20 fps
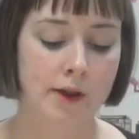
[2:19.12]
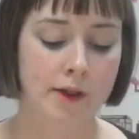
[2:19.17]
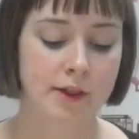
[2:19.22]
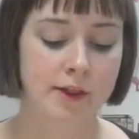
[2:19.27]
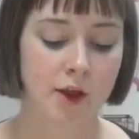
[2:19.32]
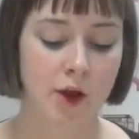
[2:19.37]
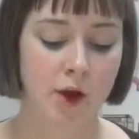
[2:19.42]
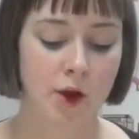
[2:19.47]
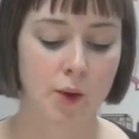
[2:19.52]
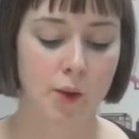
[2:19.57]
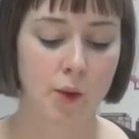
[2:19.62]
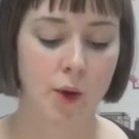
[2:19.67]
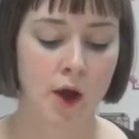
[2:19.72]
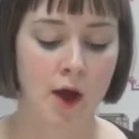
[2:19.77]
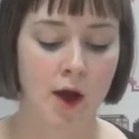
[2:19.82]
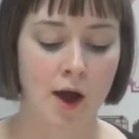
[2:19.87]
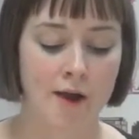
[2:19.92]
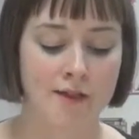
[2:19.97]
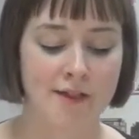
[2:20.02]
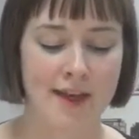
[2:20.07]
So
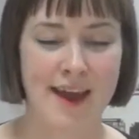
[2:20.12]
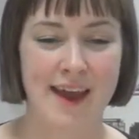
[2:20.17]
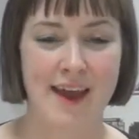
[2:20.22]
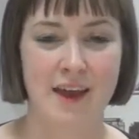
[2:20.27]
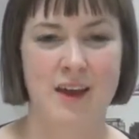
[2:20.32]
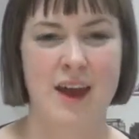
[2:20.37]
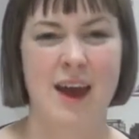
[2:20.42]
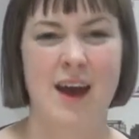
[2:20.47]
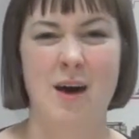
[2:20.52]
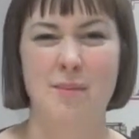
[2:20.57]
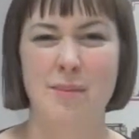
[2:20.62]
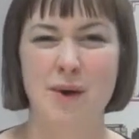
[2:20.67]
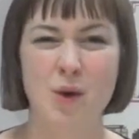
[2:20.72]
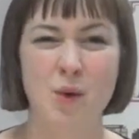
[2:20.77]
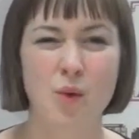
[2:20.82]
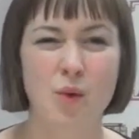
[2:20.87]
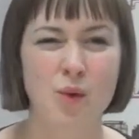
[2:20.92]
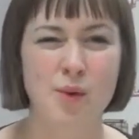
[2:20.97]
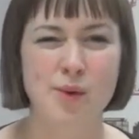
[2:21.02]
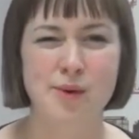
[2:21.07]
they get a bit
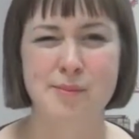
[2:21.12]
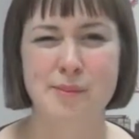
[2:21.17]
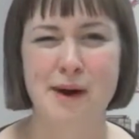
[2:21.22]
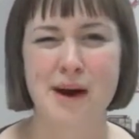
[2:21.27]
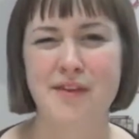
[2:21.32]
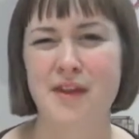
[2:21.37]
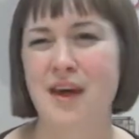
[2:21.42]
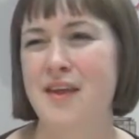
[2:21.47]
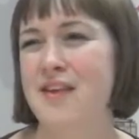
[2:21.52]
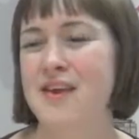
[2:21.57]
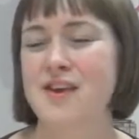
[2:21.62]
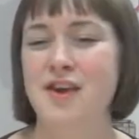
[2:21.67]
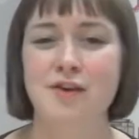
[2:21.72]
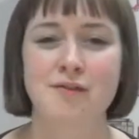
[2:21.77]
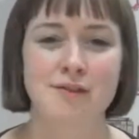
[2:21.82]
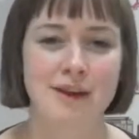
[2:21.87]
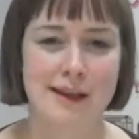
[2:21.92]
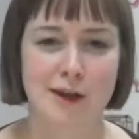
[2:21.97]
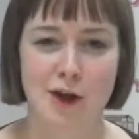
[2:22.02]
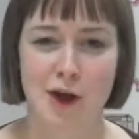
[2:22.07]
awkward about that, they
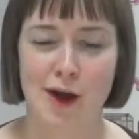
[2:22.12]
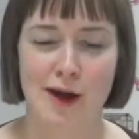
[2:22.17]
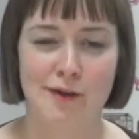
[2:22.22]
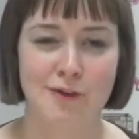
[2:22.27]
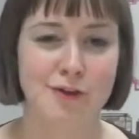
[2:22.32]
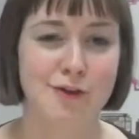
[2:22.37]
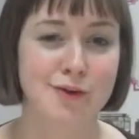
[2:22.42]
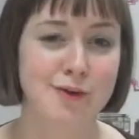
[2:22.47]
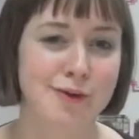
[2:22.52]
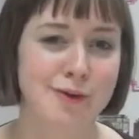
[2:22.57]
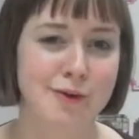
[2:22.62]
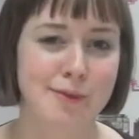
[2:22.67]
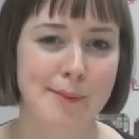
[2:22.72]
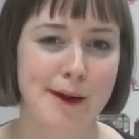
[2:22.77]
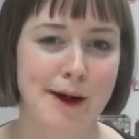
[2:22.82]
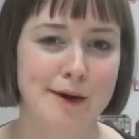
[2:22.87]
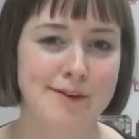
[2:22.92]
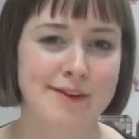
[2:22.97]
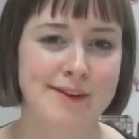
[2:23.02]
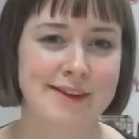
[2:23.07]
don't really know how to talk
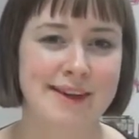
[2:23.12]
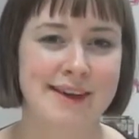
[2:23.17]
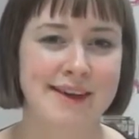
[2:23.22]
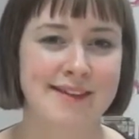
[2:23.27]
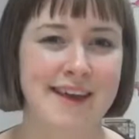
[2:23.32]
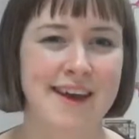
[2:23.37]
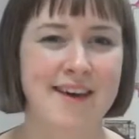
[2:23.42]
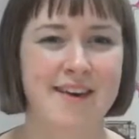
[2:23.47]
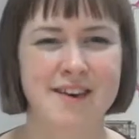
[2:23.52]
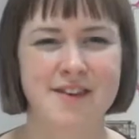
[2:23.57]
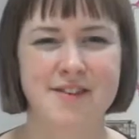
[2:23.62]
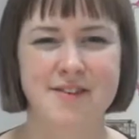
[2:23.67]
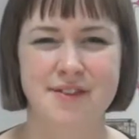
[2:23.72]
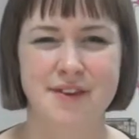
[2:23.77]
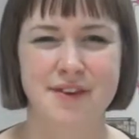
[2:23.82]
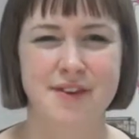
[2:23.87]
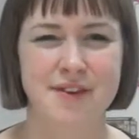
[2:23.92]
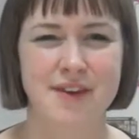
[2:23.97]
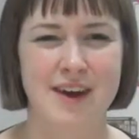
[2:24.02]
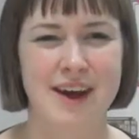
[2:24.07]
about it, they kind of
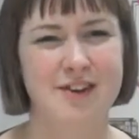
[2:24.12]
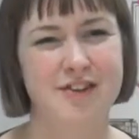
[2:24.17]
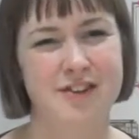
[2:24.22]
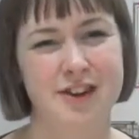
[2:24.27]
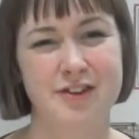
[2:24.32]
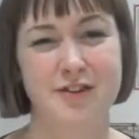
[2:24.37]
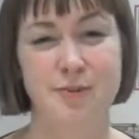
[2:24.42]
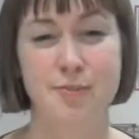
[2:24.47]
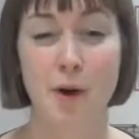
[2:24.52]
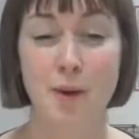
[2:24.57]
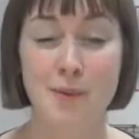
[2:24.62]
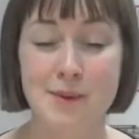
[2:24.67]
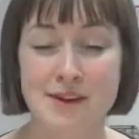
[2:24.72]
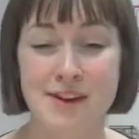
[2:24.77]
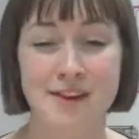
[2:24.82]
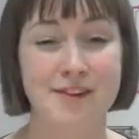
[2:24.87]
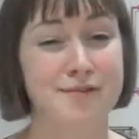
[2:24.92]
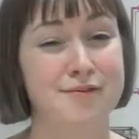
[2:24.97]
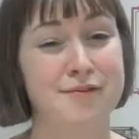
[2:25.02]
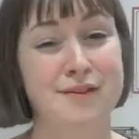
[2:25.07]
feel that actually she probably
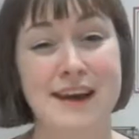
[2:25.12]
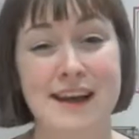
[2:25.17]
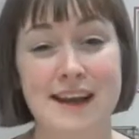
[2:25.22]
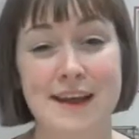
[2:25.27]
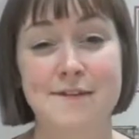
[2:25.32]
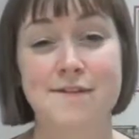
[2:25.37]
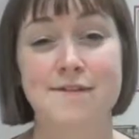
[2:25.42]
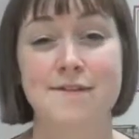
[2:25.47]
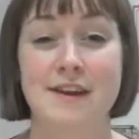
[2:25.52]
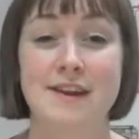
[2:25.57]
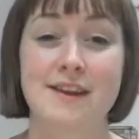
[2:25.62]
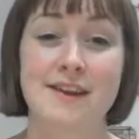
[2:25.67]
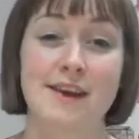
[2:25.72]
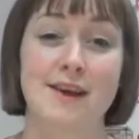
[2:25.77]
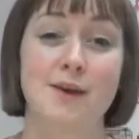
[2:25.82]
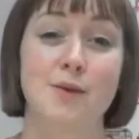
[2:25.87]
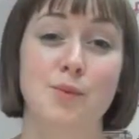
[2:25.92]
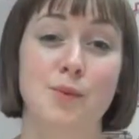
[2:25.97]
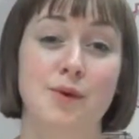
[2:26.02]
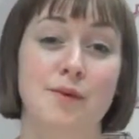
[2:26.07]
doesn't really fit
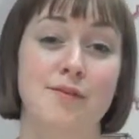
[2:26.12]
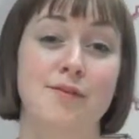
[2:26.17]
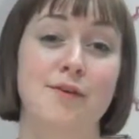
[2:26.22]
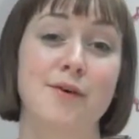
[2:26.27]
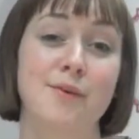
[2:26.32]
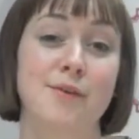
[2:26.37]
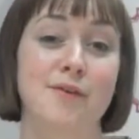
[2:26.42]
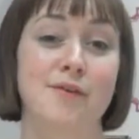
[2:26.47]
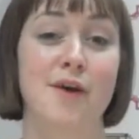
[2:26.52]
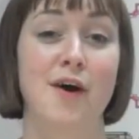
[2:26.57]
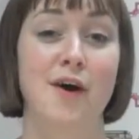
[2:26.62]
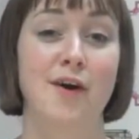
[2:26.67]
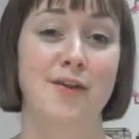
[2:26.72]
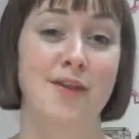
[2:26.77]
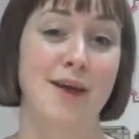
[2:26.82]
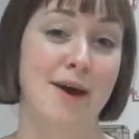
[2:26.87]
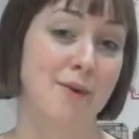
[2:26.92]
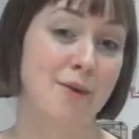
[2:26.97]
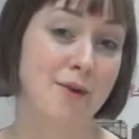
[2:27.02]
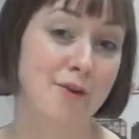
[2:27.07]
in with
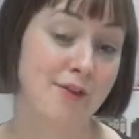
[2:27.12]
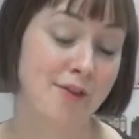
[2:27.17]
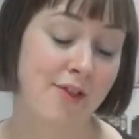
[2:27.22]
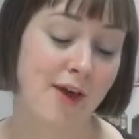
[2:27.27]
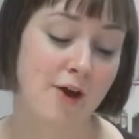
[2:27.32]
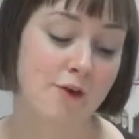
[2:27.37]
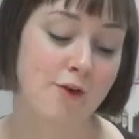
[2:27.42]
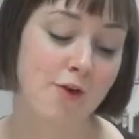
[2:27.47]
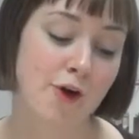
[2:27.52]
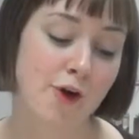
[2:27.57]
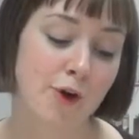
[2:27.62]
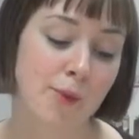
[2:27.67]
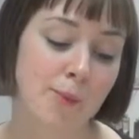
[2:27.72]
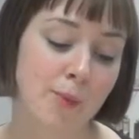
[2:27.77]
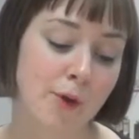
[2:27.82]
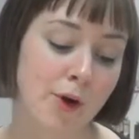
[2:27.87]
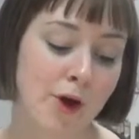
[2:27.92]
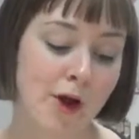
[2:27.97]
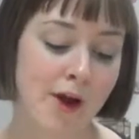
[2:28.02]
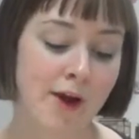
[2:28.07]
their group.
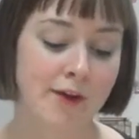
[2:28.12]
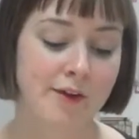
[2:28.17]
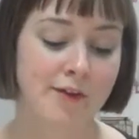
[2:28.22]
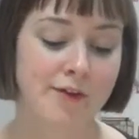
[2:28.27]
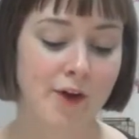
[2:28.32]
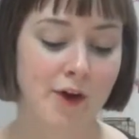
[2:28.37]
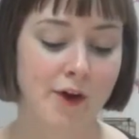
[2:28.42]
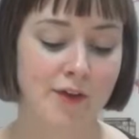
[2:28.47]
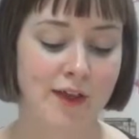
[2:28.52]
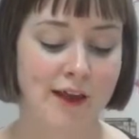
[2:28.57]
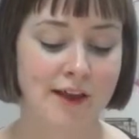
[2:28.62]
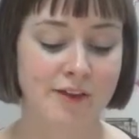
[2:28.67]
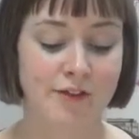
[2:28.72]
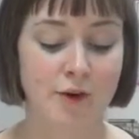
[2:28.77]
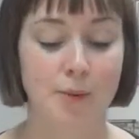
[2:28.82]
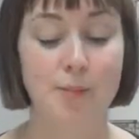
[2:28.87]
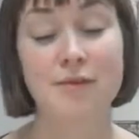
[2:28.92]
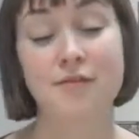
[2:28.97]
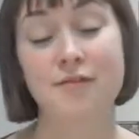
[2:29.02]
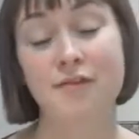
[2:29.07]
So they
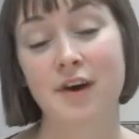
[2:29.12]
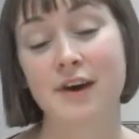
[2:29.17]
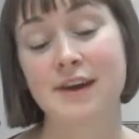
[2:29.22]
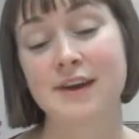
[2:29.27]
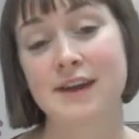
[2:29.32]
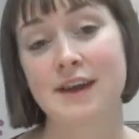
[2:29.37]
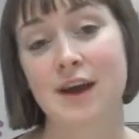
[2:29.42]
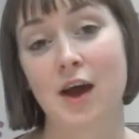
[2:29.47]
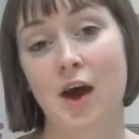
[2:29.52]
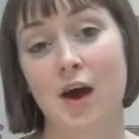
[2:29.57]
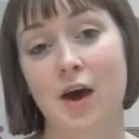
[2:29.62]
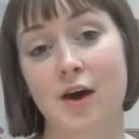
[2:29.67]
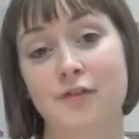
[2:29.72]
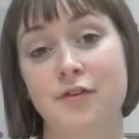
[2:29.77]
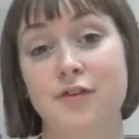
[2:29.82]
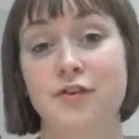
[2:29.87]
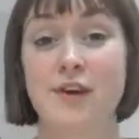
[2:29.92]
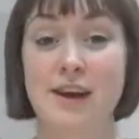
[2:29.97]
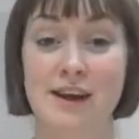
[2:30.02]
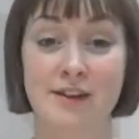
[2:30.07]
stop inviting her
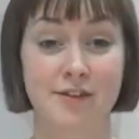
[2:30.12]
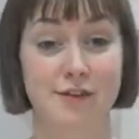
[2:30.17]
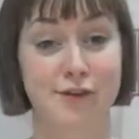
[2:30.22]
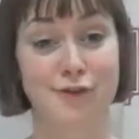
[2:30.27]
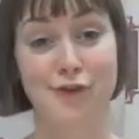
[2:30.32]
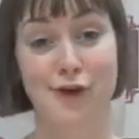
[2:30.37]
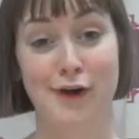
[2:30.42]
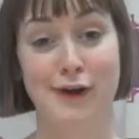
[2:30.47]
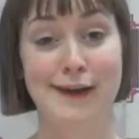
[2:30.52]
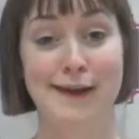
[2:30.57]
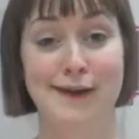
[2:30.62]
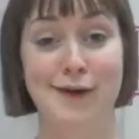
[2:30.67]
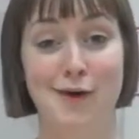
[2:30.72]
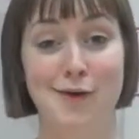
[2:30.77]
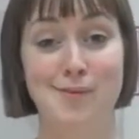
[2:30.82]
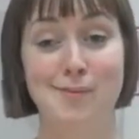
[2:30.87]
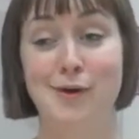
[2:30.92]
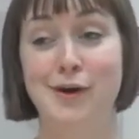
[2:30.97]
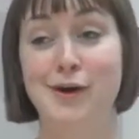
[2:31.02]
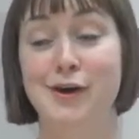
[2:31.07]
for drinks on a Friday
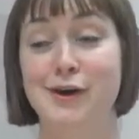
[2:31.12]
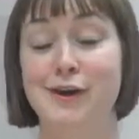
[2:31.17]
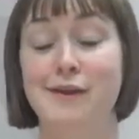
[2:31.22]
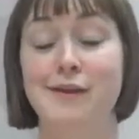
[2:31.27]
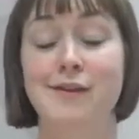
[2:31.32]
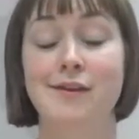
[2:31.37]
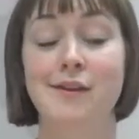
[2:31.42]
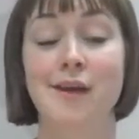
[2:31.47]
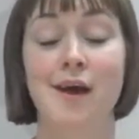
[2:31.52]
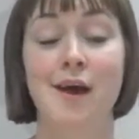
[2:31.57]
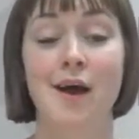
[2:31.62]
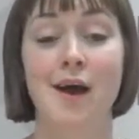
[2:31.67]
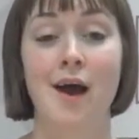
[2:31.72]
night because